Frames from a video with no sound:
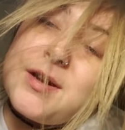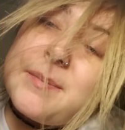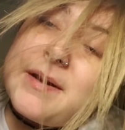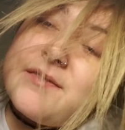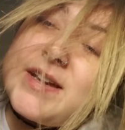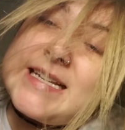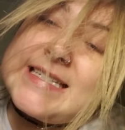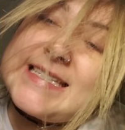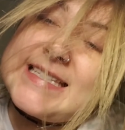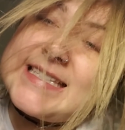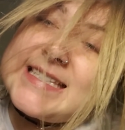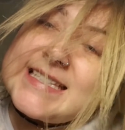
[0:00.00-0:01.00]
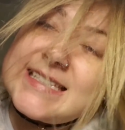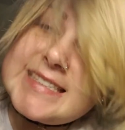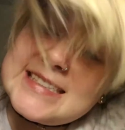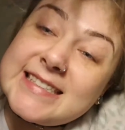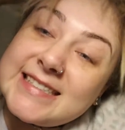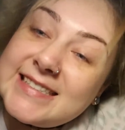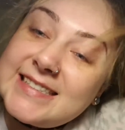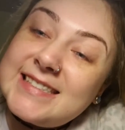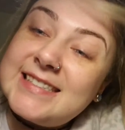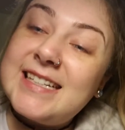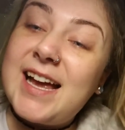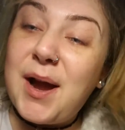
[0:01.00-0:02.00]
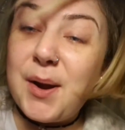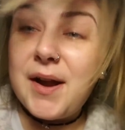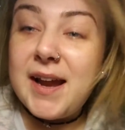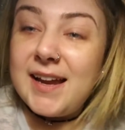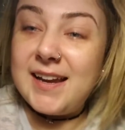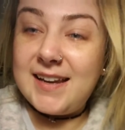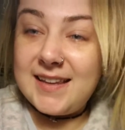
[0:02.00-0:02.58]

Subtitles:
to my face. Alright.